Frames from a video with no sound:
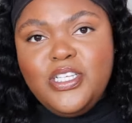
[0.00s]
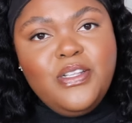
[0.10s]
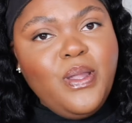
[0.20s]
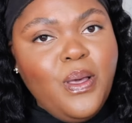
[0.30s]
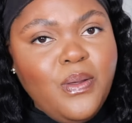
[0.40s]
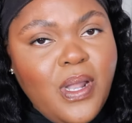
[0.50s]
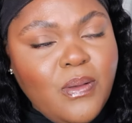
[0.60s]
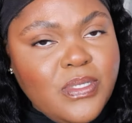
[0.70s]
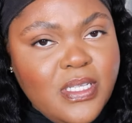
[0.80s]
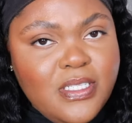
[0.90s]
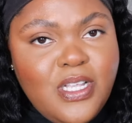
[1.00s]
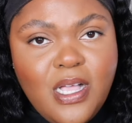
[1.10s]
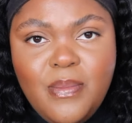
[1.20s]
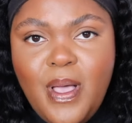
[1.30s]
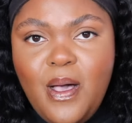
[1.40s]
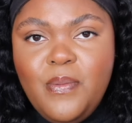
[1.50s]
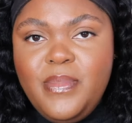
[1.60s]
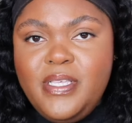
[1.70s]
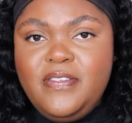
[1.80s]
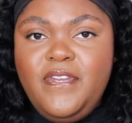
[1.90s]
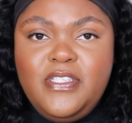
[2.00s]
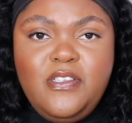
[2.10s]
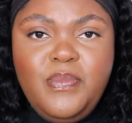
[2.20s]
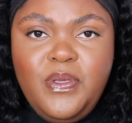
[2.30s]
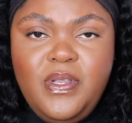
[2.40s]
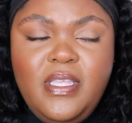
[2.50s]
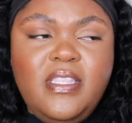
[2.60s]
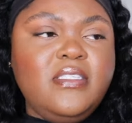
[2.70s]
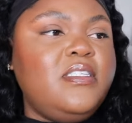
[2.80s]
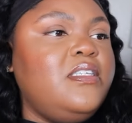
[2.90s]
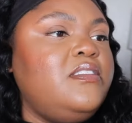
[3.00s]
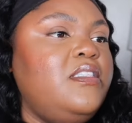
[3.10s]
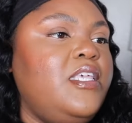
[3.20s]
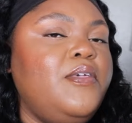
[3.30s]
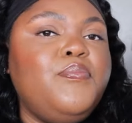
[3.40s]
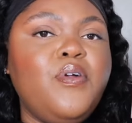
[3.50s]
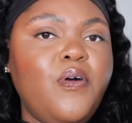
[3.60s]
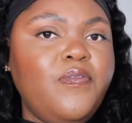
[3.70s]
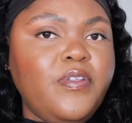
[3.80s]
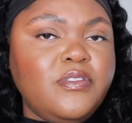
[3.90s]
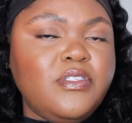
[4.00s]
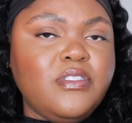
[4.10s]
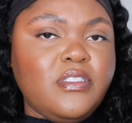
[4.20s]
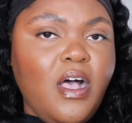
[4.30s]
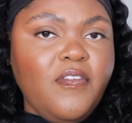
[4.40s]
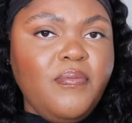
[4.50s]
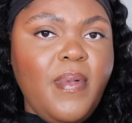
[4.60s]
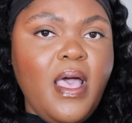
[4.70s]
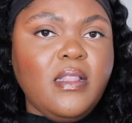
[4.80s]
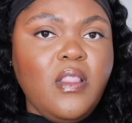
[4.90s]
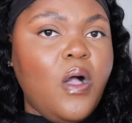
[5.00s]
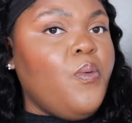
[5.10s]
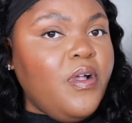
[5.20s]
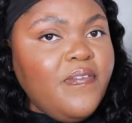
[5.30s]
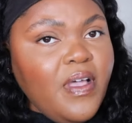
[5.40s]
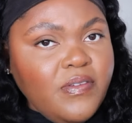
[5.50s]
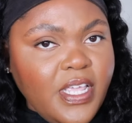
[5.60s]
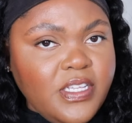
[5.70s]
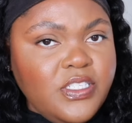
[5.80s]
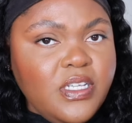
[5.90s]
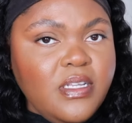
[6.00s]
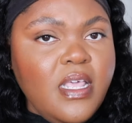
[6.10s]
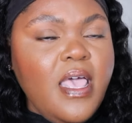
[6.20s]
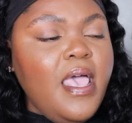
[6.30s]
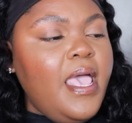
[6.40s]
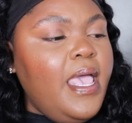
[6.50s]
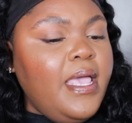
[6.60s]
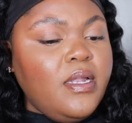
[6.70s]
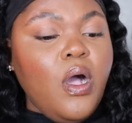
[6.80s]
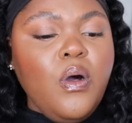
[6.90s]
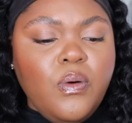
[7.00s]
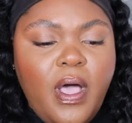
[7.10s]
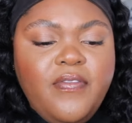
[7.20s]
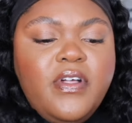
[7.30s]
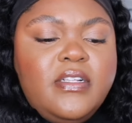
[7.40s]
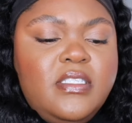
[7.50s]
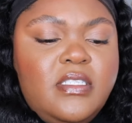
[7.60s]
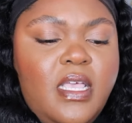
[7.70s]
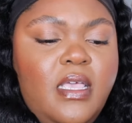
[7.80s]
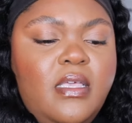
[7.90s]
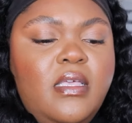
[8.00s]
should have known I was going to talk about Miss Fenty Beauty. This is the Pro Filter Soft Matte Longwear Foundation. And oh, I forgot to say,